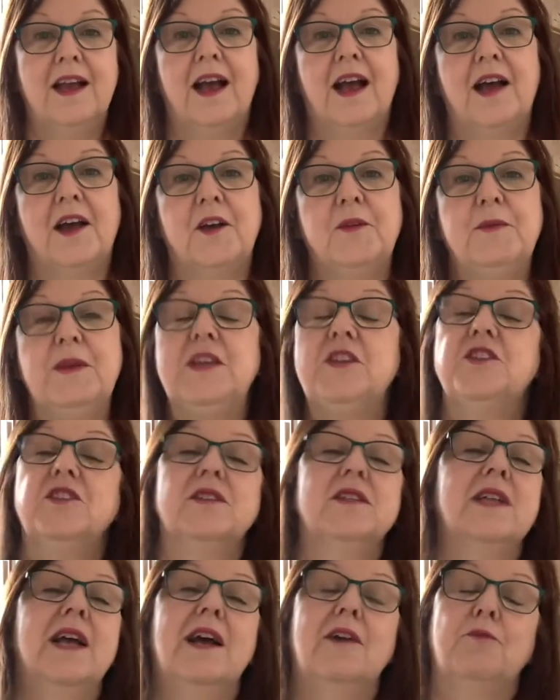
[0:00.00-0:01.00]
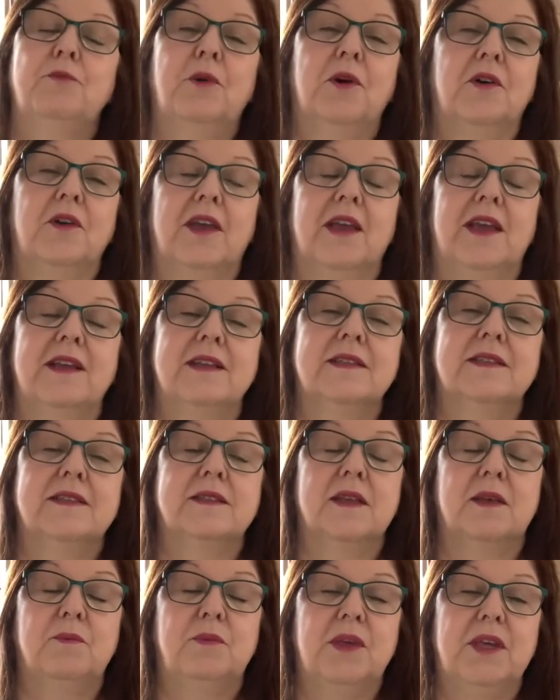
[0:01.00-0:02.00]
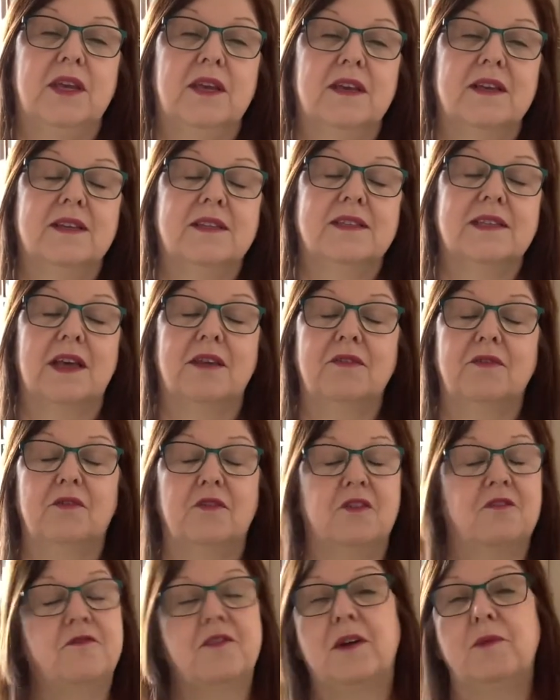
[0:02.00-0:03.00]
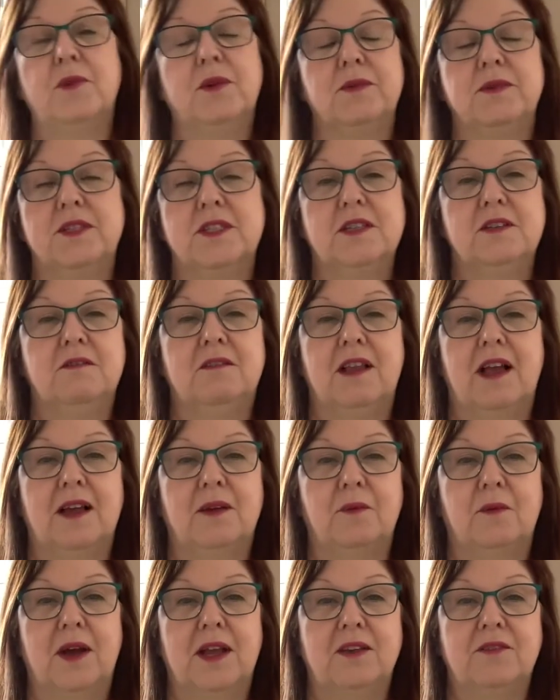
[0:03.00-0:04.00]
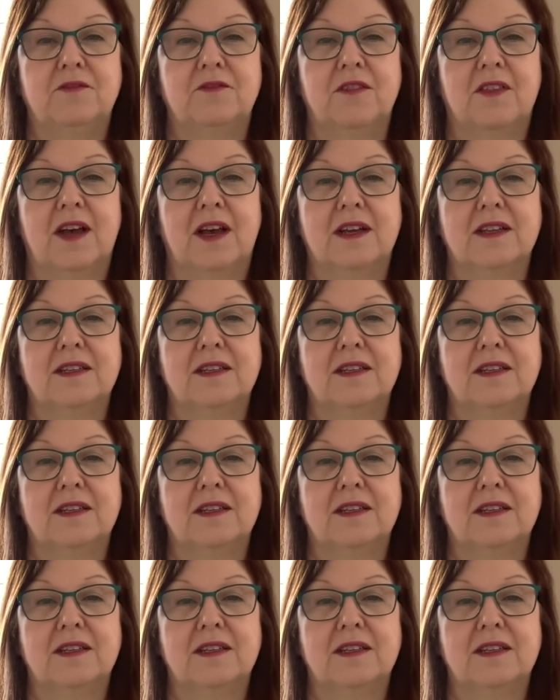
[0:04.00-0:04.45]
It doesn't have pockets because I thought the fabric was too lightweight for